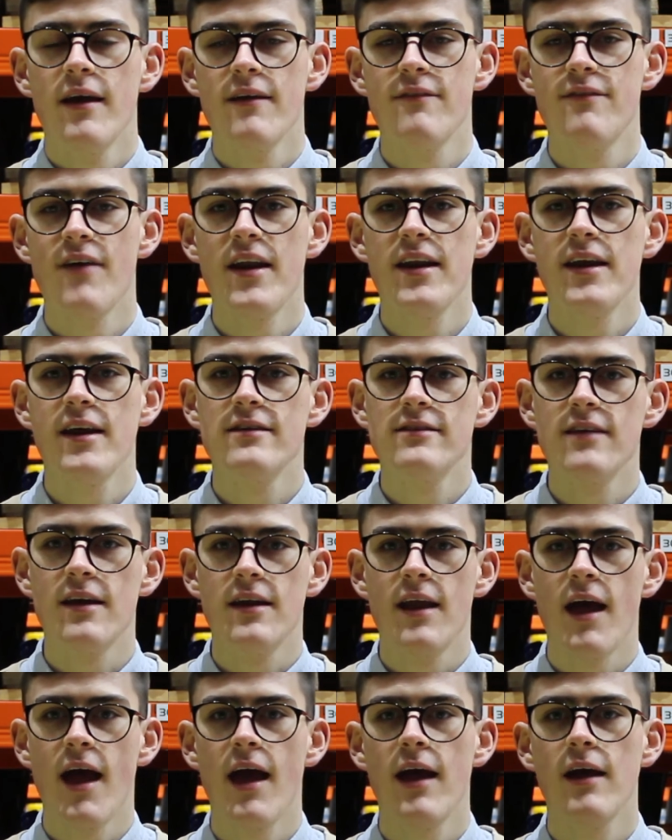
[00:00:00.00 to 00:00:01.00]
If any is
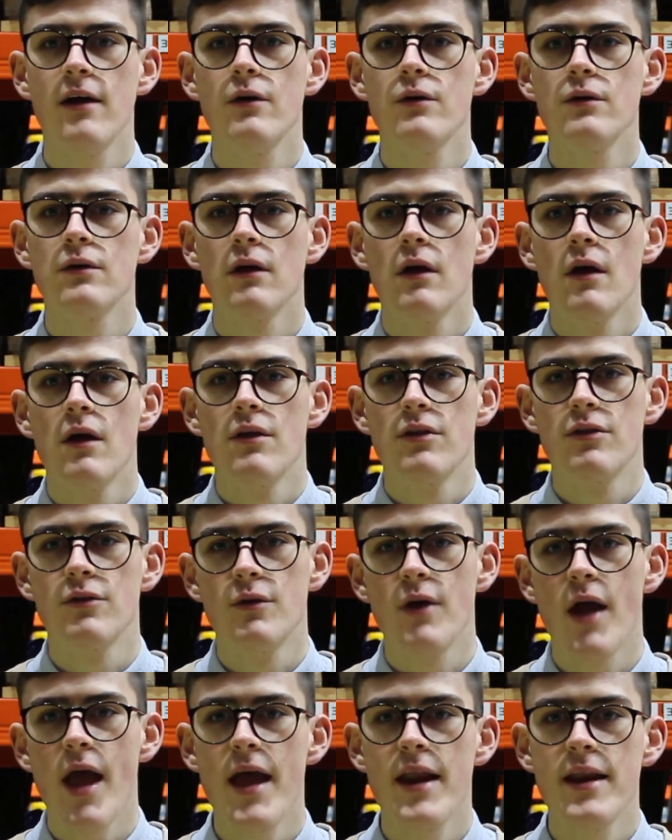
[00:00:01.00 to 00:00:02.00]
inhaled
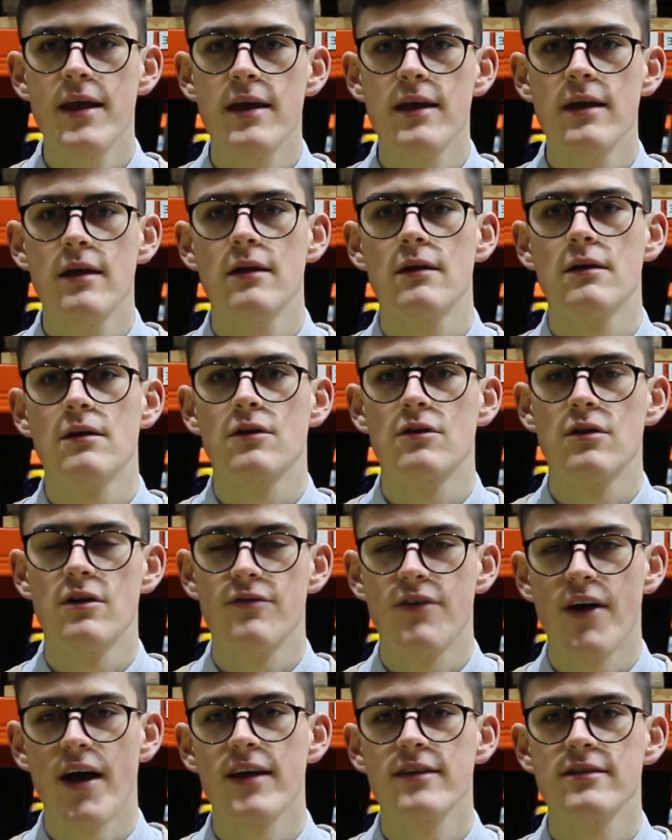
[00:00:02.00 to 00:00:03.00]
through any
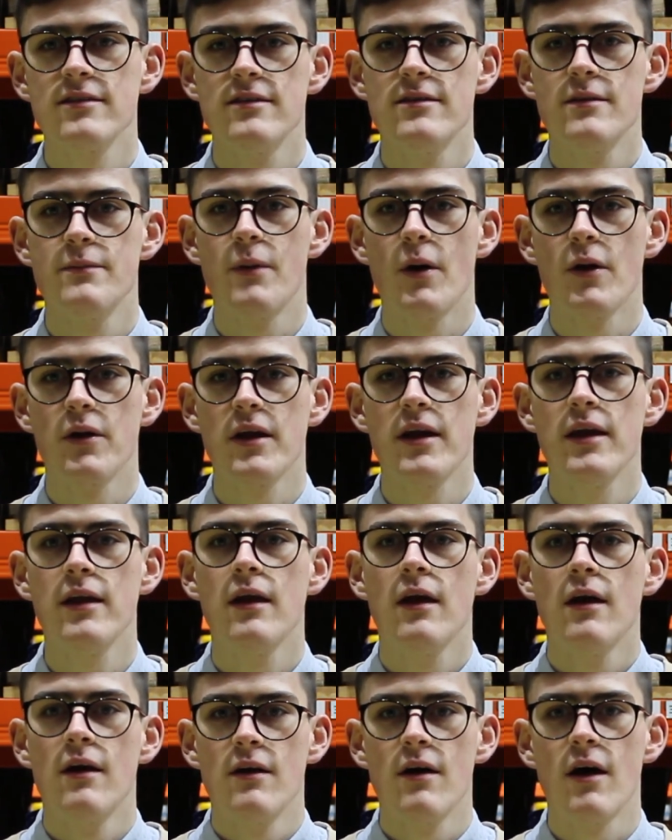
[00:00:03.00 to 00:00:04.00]
crevasse in the body,
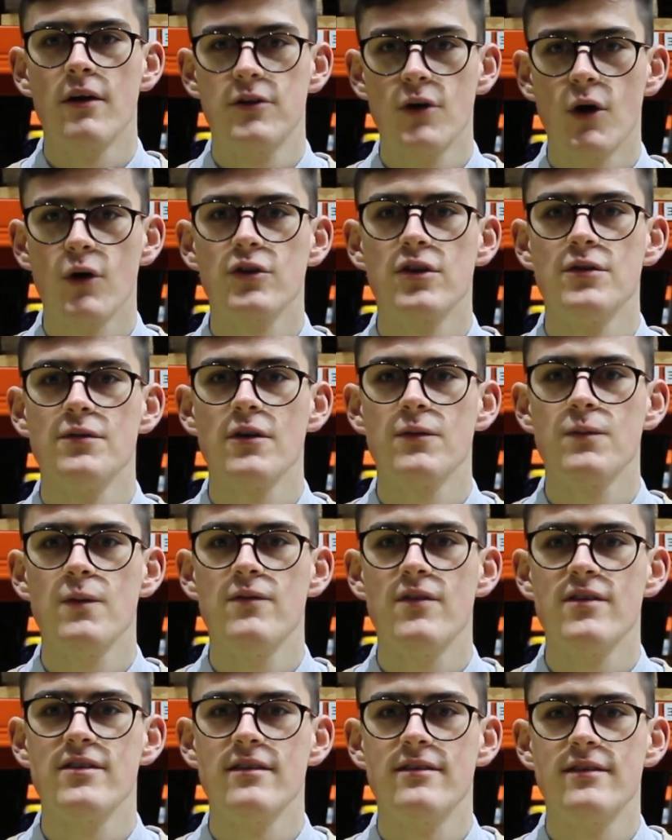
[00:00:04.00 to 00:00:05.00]
a doctor must be
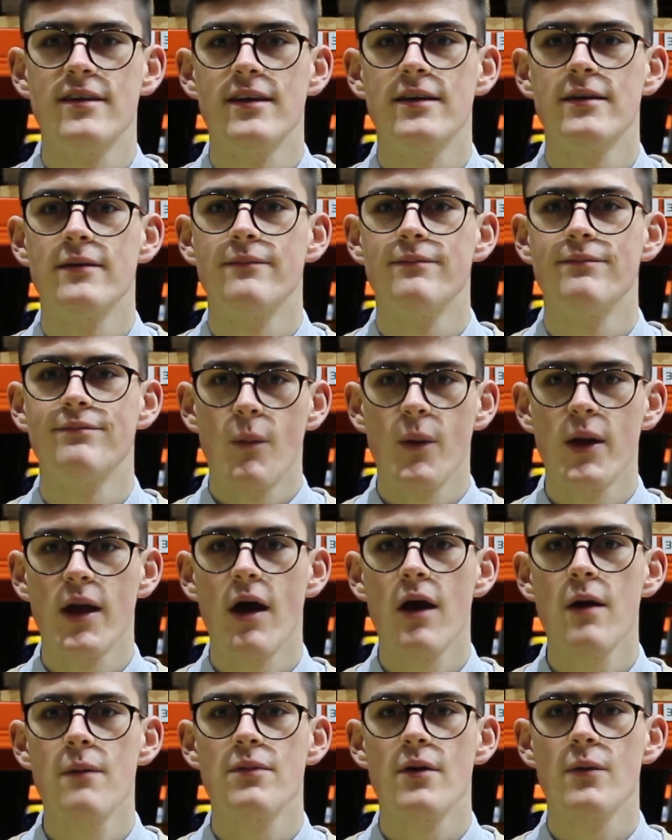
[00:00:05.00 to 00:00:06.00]
visited. We
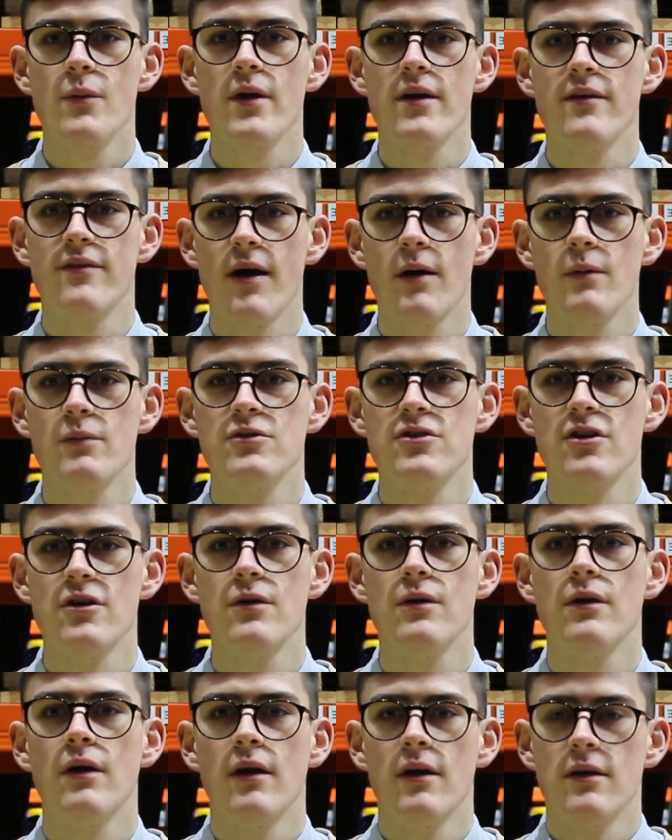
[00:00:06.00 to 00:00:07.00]
hope that we have helped
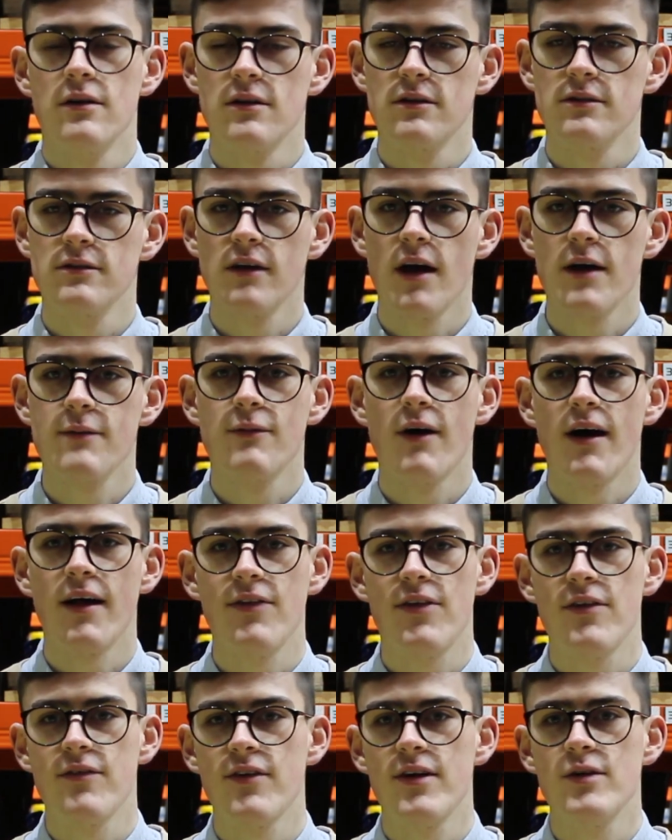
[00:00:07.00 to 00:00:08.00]
you decide what
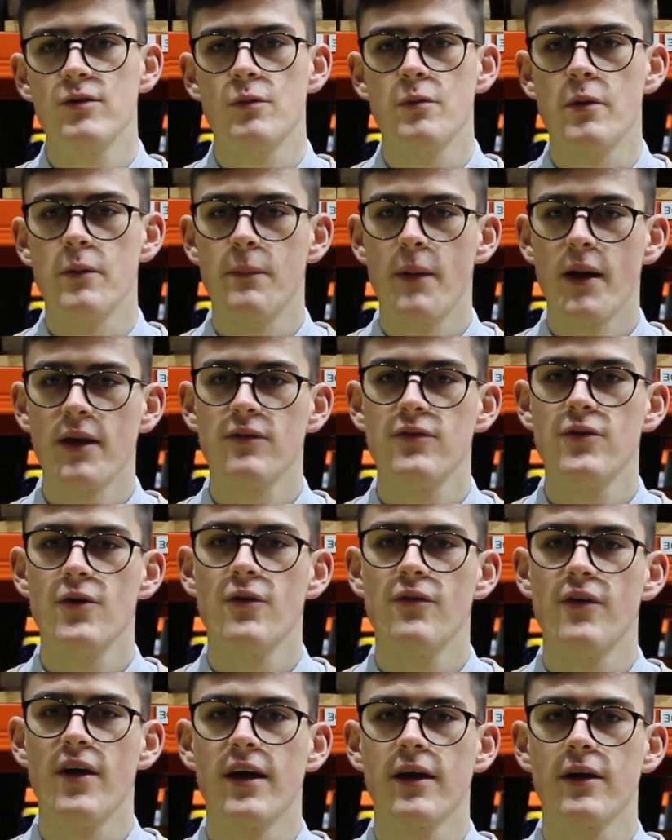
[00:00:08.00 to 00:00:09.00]
antifreeze would be best for
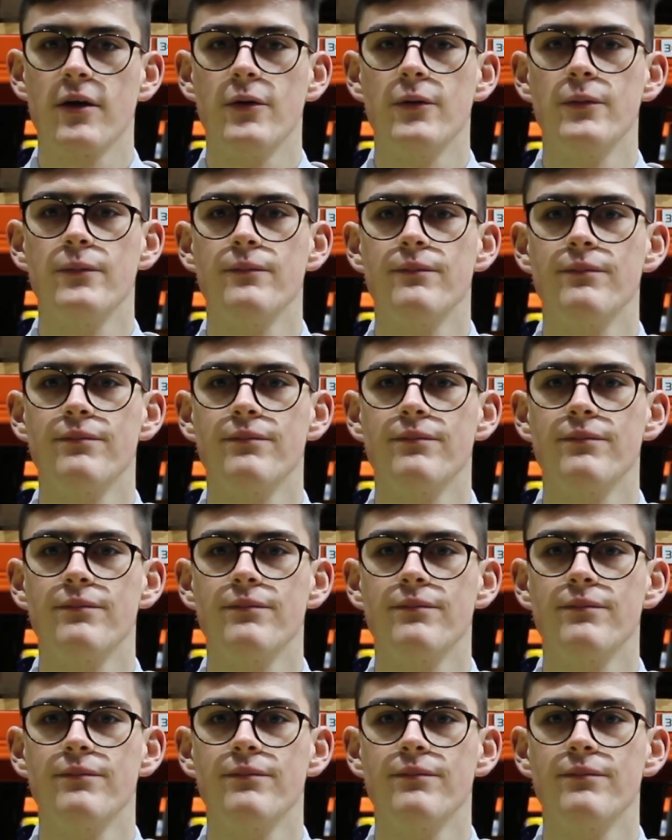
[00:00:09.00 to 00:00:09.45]
your vehicle.